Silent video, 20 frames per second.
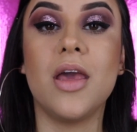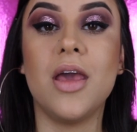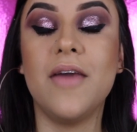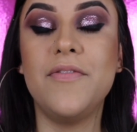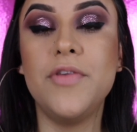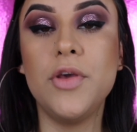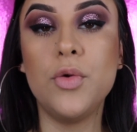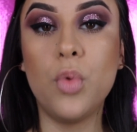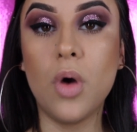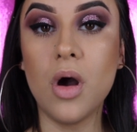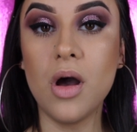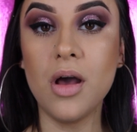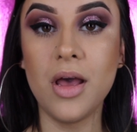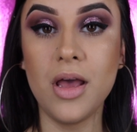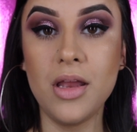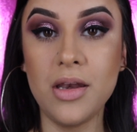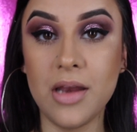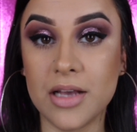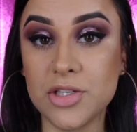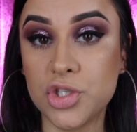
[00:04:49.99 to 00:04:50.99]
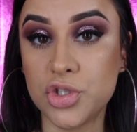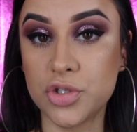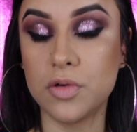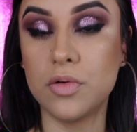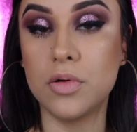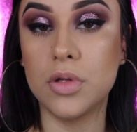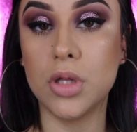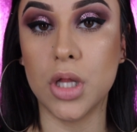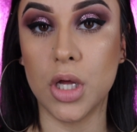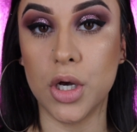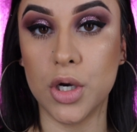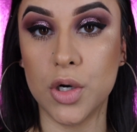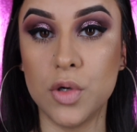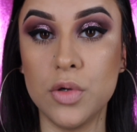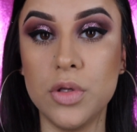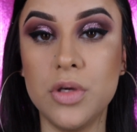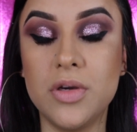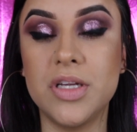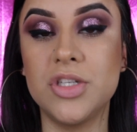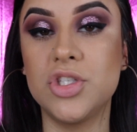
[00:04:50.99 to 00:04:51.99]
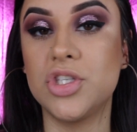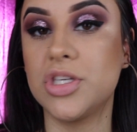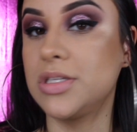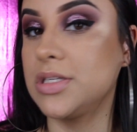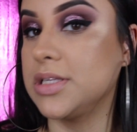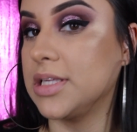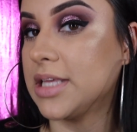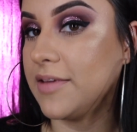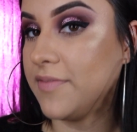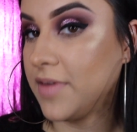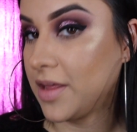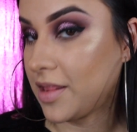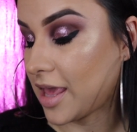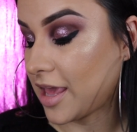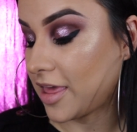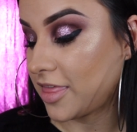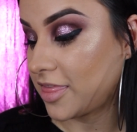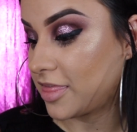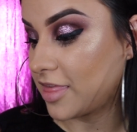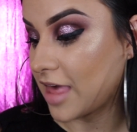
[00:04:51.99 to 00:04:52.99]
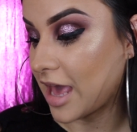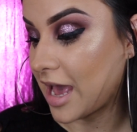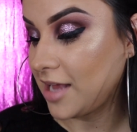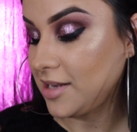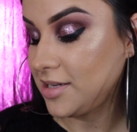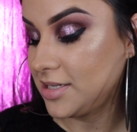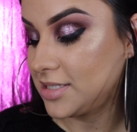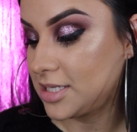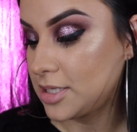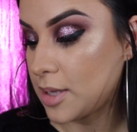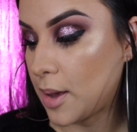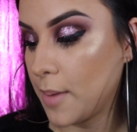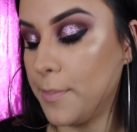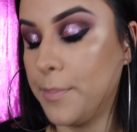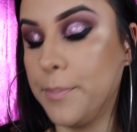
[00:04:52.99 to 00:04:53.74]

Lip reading: If you want a natural glow, you can just leave it like that,